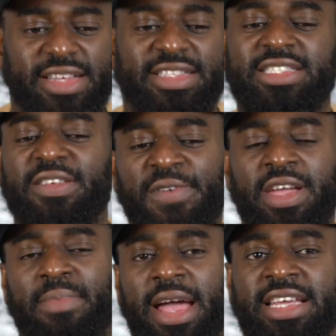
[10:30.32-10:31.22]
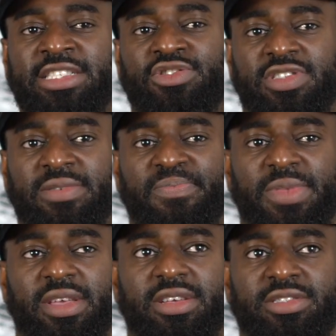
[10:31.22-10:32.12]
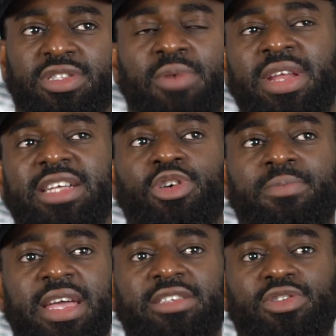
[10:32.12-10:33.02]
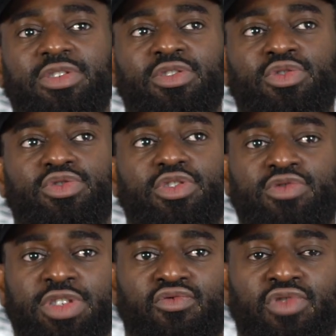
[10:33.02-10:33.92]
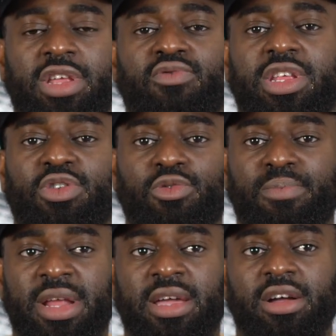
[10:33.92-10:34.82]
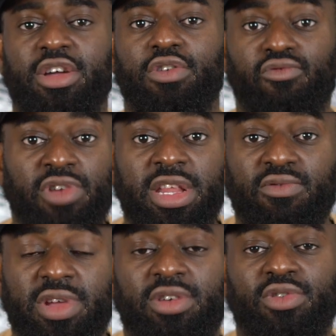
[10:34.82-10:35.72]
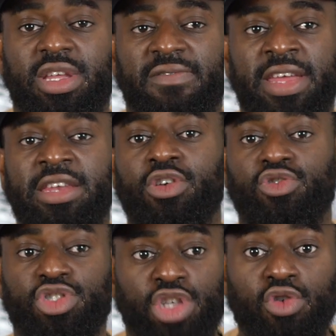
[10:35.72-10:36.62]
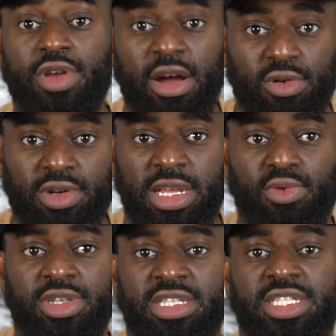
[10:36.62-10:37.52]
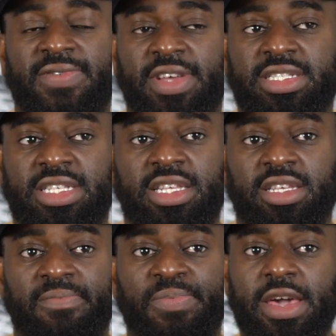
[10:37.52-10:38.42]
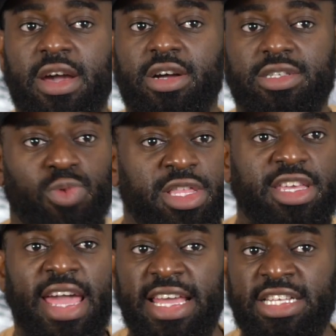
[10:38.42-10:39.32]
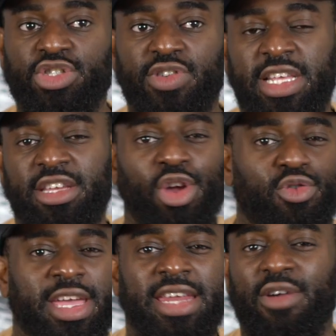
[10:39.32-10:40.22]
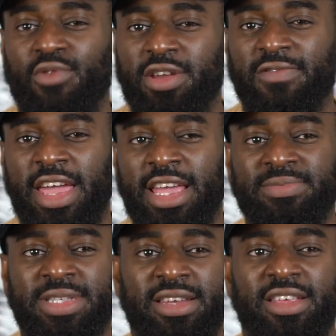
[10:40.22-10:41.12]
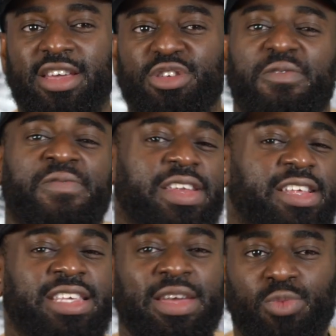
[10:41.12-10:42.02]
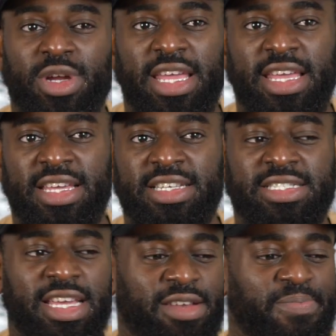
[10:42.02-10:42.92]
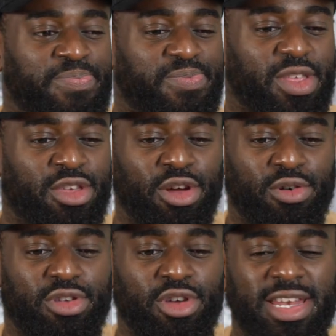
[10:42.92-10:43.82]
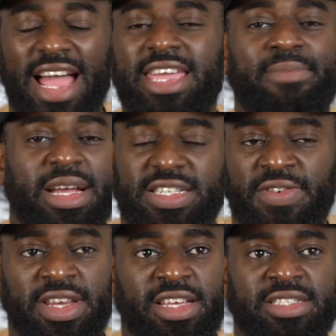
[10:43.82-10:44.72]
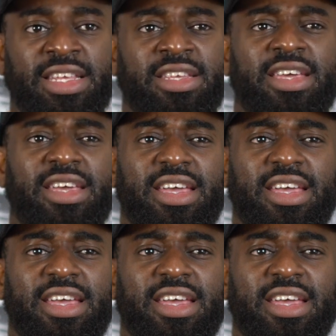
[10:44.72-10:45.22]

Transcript: This is the thing about injuries. So someone like Tomiyasu, who's who's a really really good player, really really good defender, who showed how good he was in his first season, when you get injuries and you don't get that run of games and your fitness ain't what it is and you know you're lacking match fitness and